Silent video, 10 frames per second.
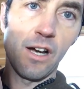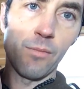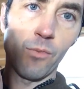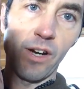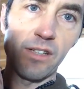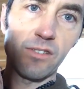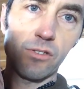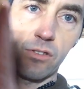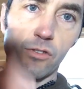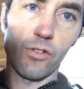whereas
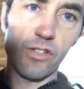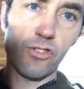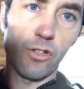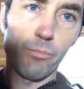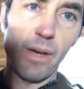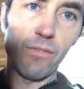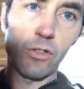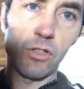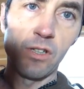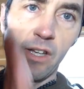traditional
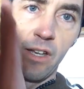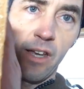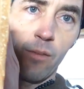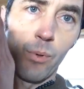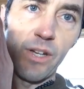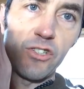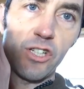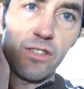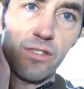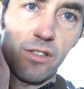bevel
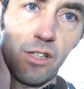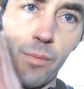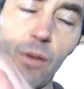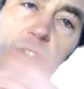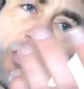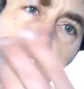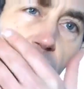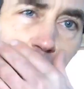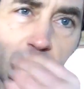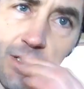bridges a little bit, which
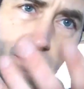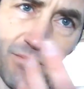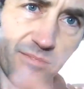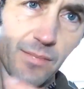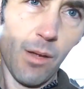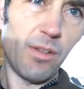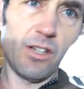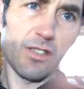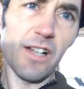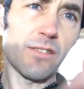also isn't,
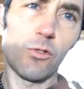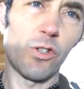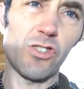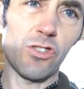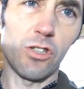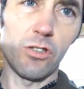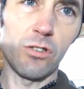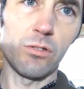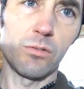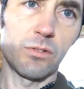there's lots of
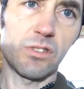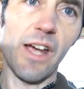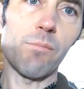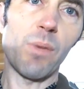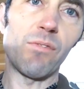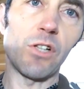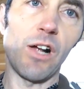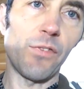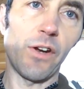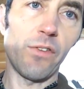traditional type bevel
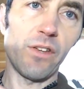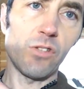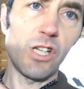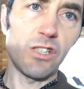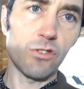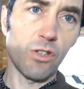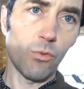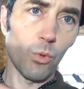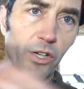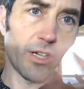out there that is
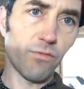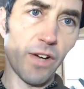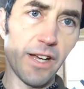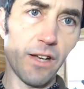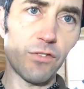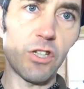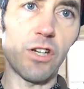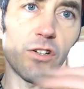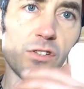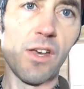working fine after
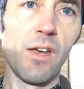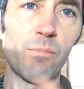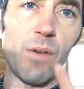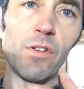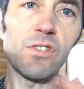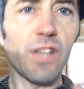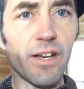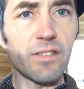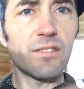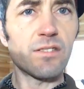years. Bevel
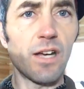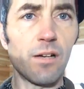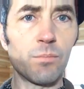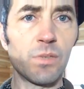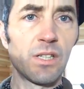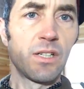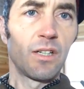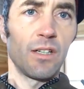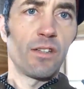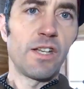does,
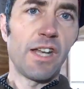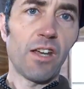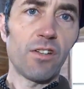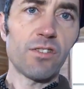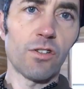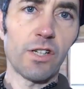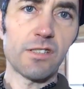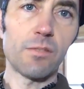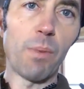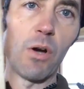the nails are
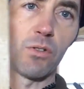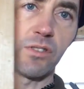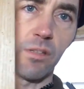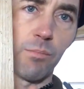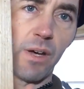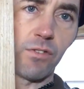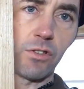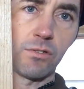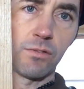exposed in bevel,